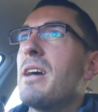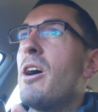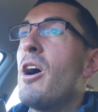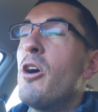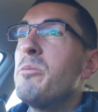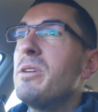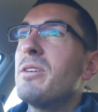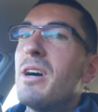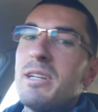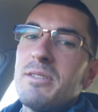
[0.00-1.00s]
I hope you
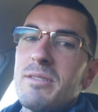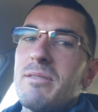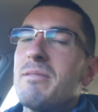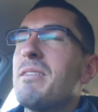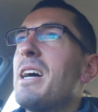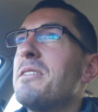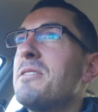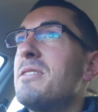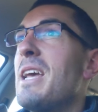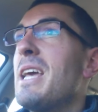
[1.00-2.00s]
guys
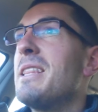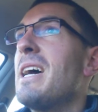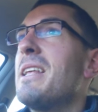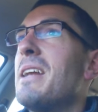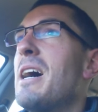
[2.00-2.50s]
understand that.